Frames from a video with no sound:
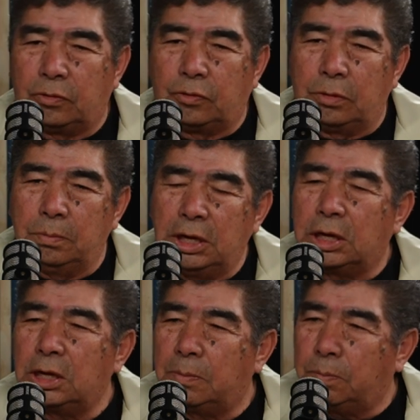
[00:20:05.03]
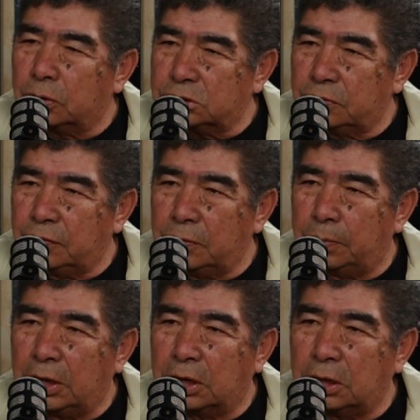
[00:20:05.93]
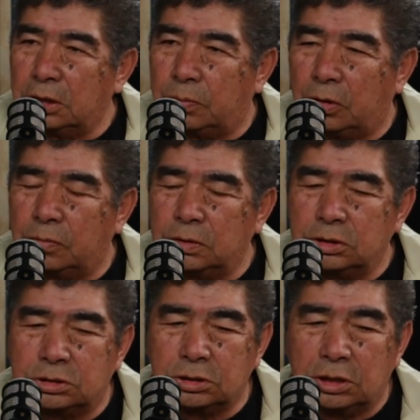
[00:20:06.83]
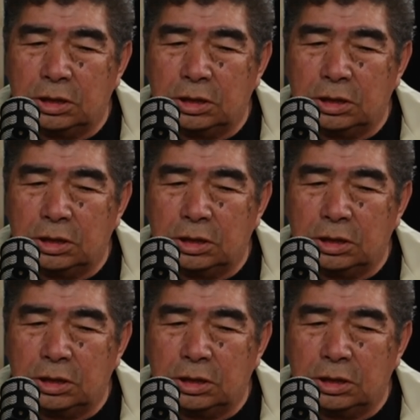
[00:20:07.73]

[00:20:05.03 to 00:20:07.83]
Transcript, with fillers: for making a positive impact in the province,